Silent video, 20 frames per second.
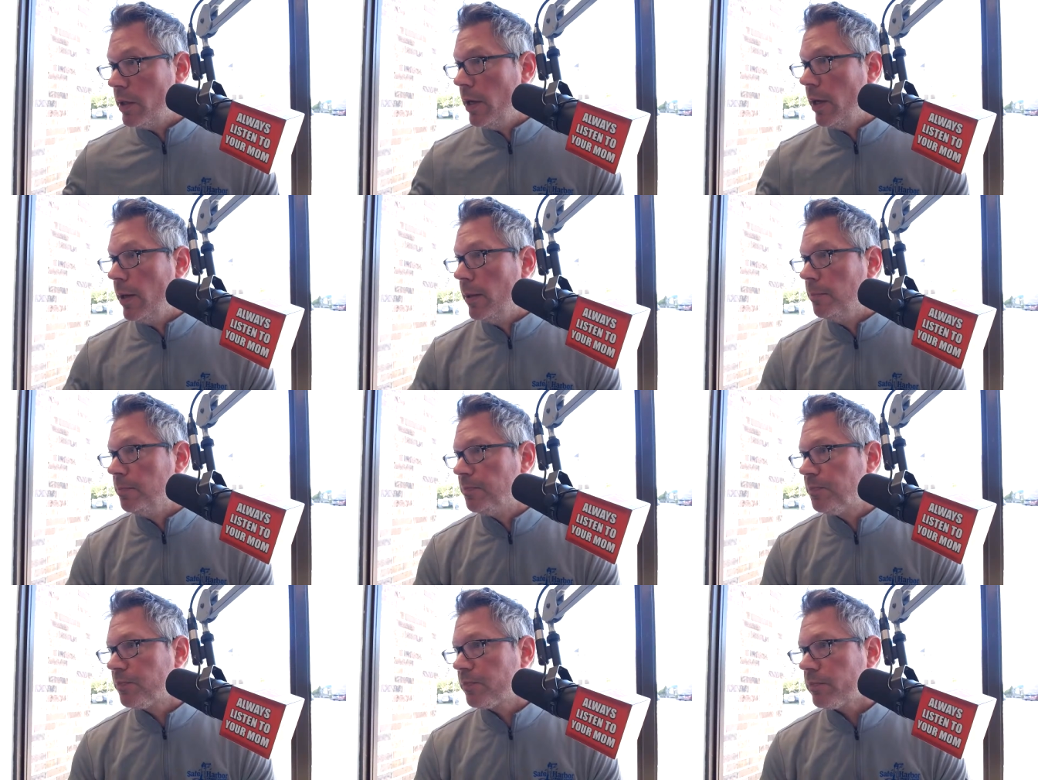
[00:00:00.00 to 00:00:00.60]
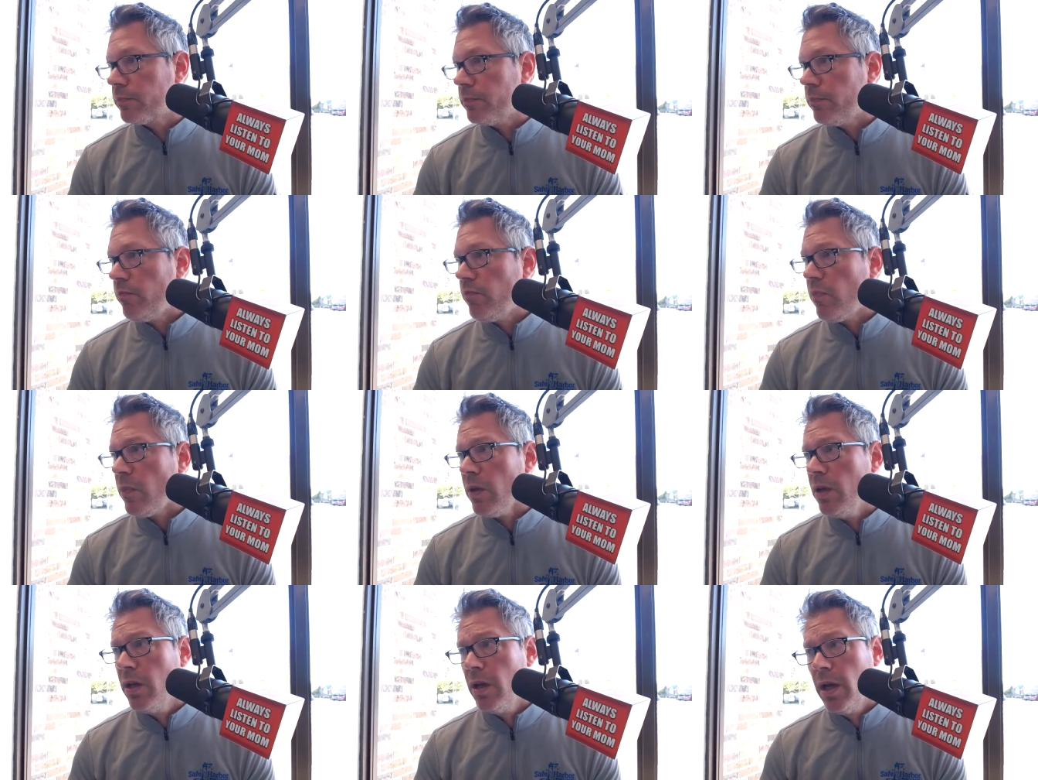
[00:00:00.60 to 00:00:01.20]

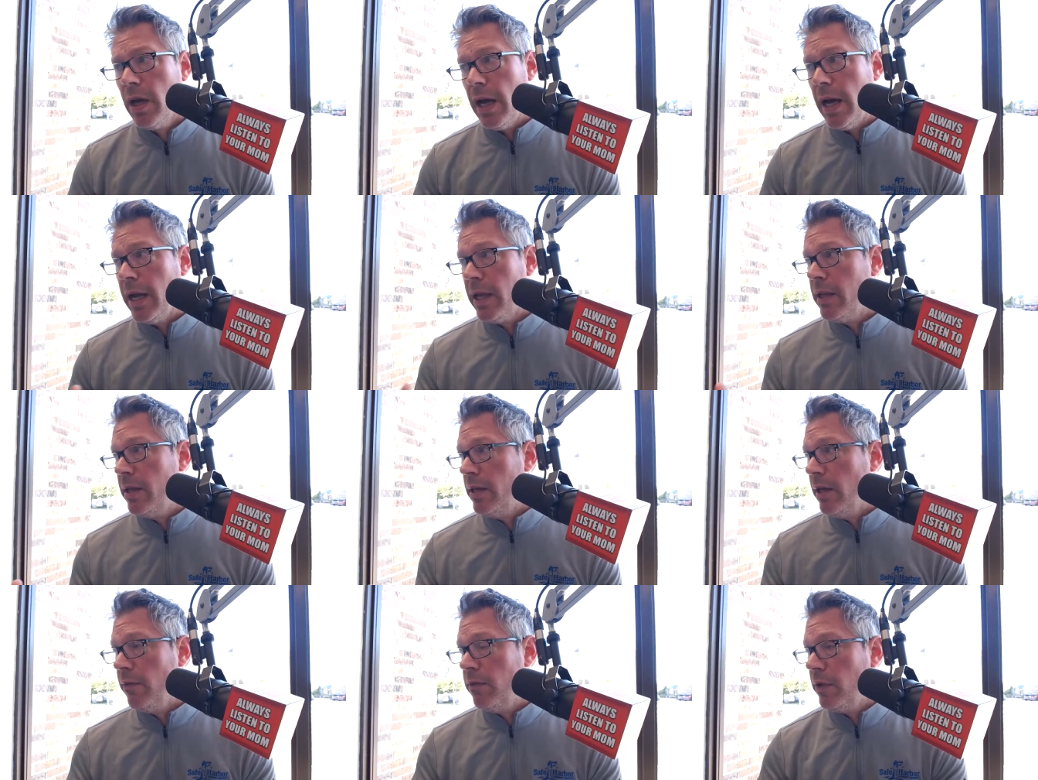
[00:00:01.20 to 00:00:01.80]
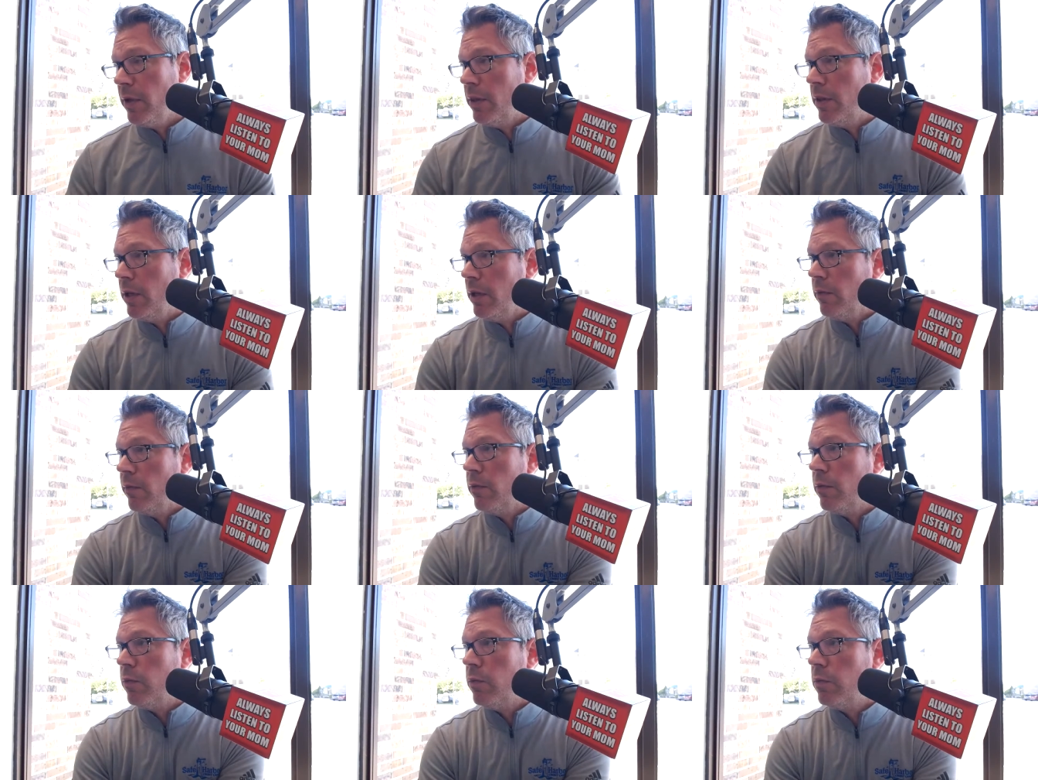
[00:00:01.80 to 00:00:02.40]
I can definitely think
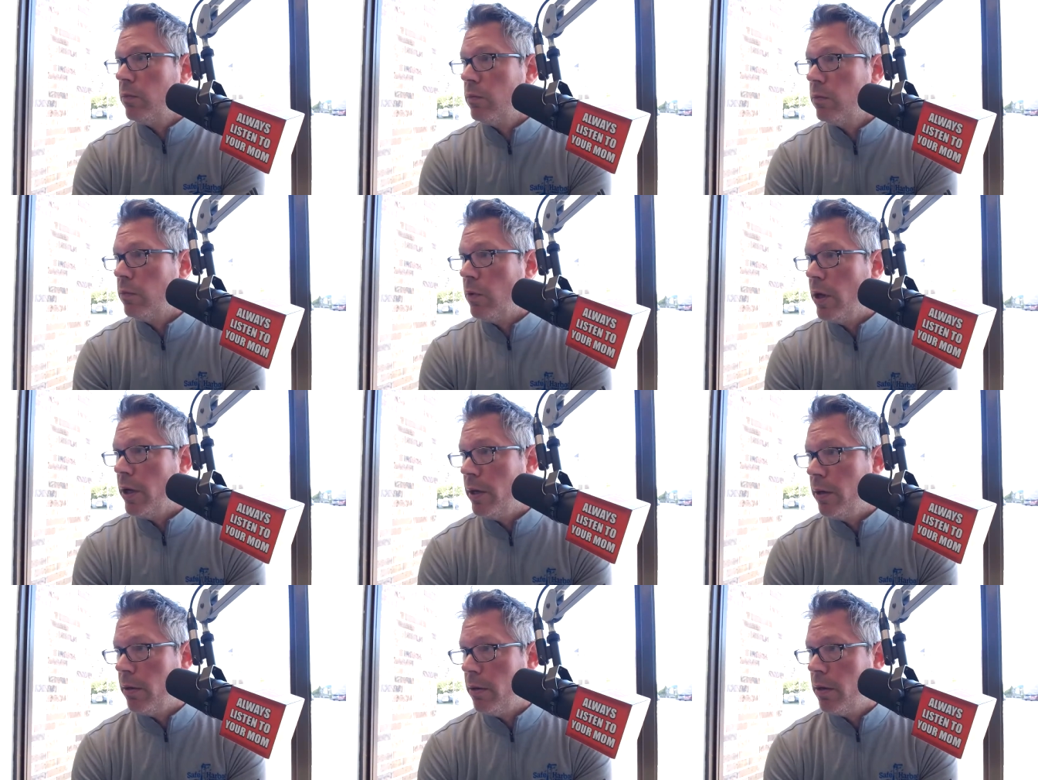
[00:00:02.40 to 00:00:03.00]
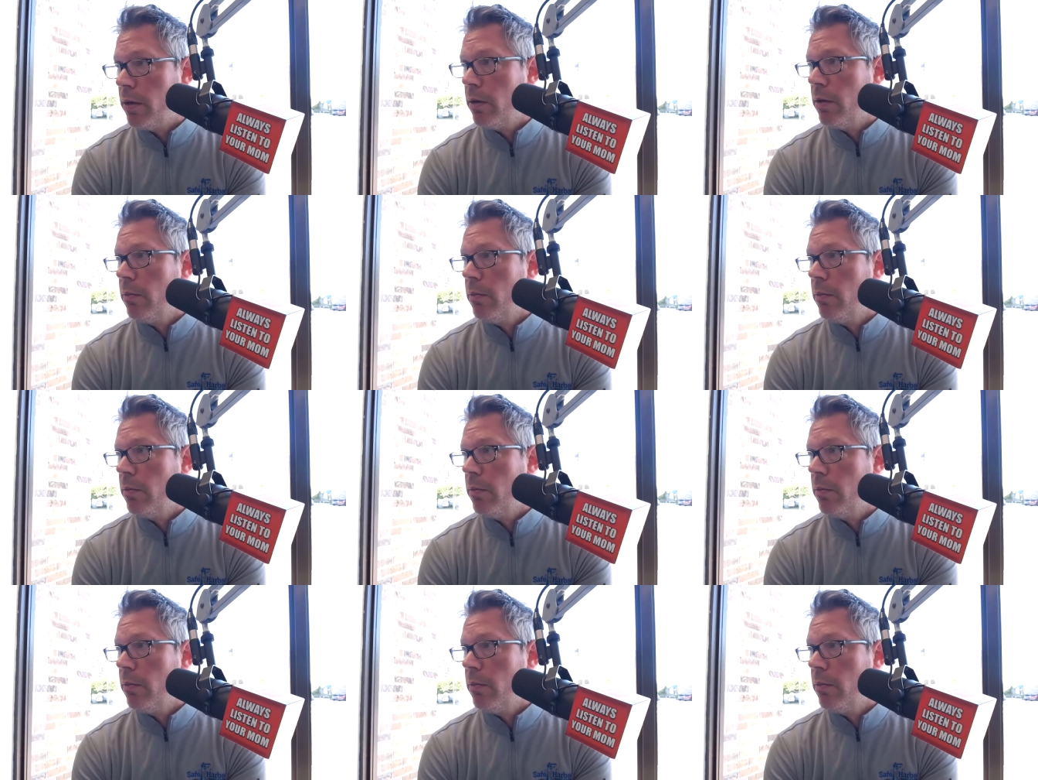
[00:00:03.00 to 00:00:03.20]
of one